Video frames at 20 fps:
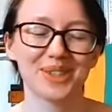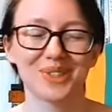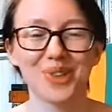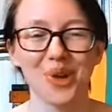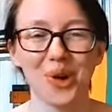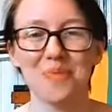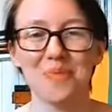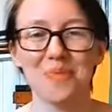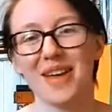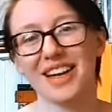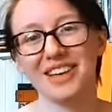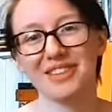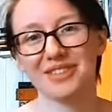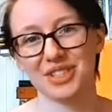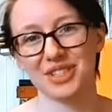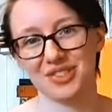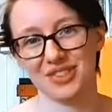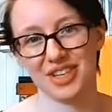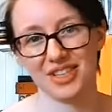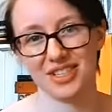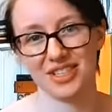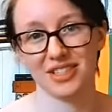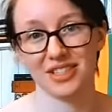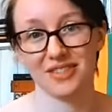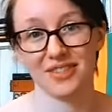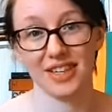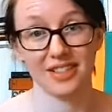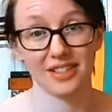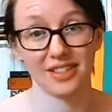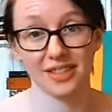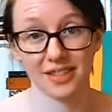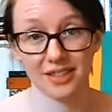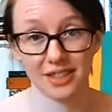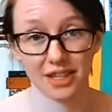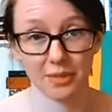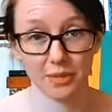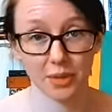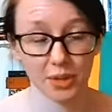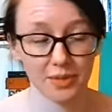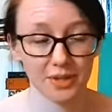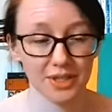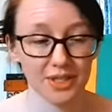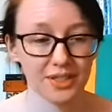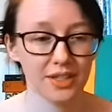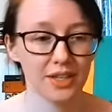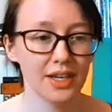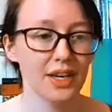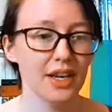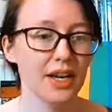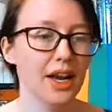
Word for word: There are so many frustrations facing us at the moment.